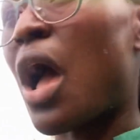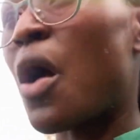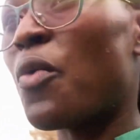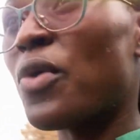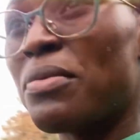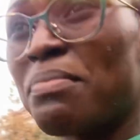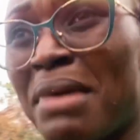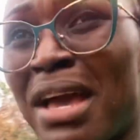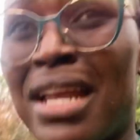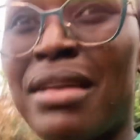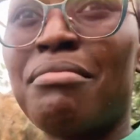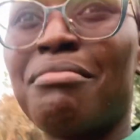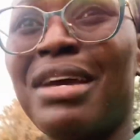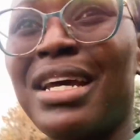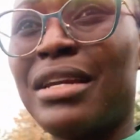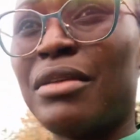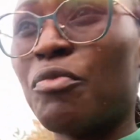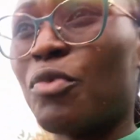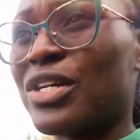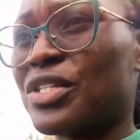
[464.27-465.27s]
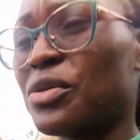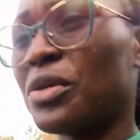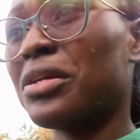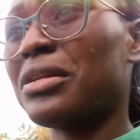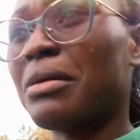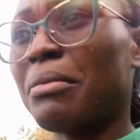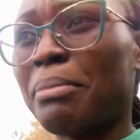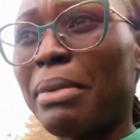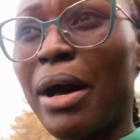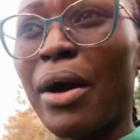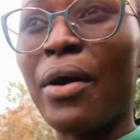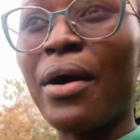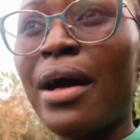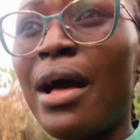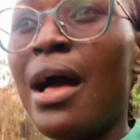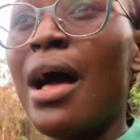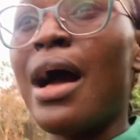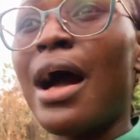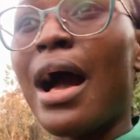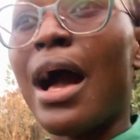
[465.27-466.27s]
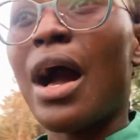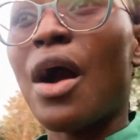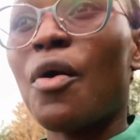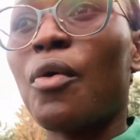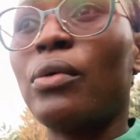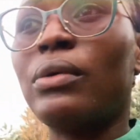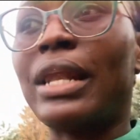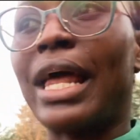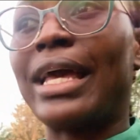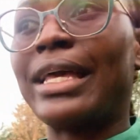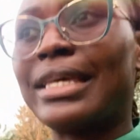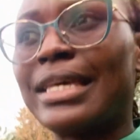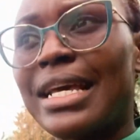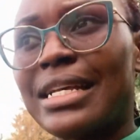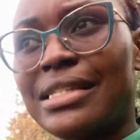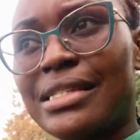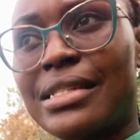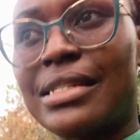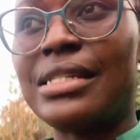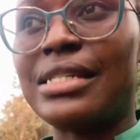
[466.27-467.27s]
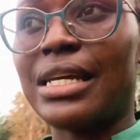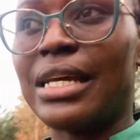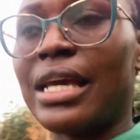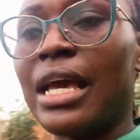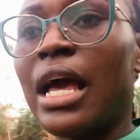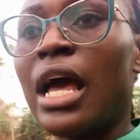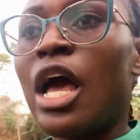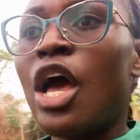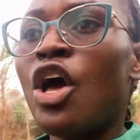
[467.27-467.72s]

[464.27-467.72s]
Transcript: women, men were talking about how like yesterday